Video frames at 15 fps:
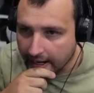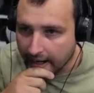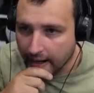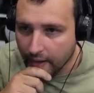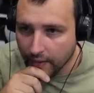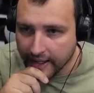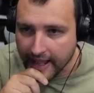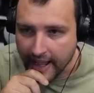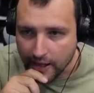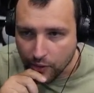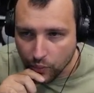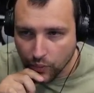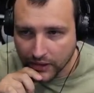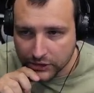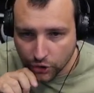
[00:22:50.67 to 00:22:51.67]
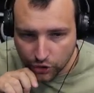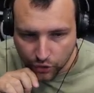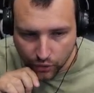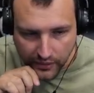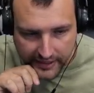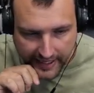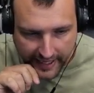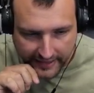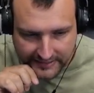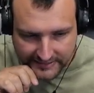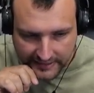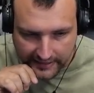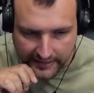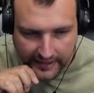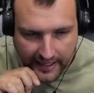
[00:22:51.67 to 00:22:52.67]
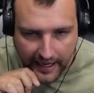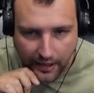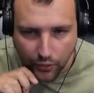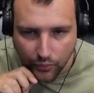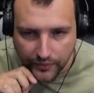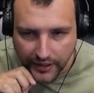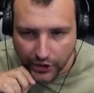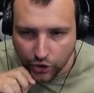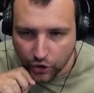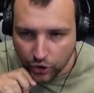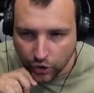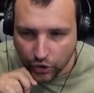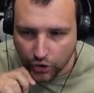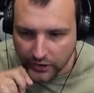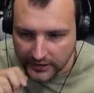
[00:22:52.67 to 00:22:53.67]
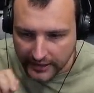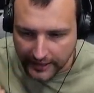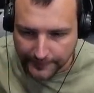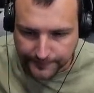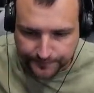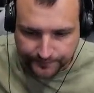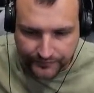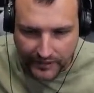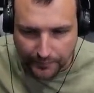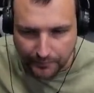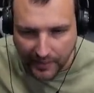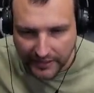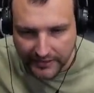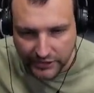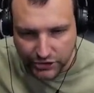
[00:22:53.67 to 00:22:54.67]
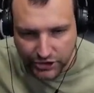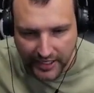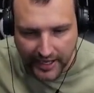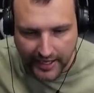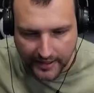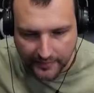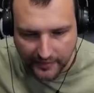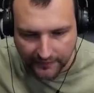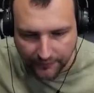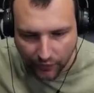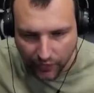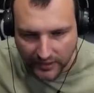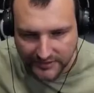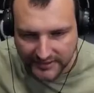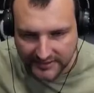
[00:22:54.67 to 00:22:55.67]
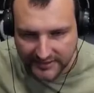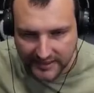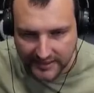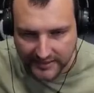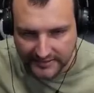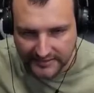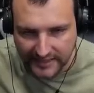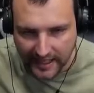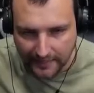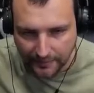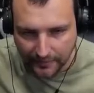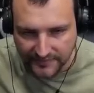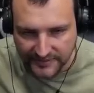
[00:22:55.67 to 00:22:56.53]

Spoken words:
Okay, what to do next and how we could punish enemy forces in this type of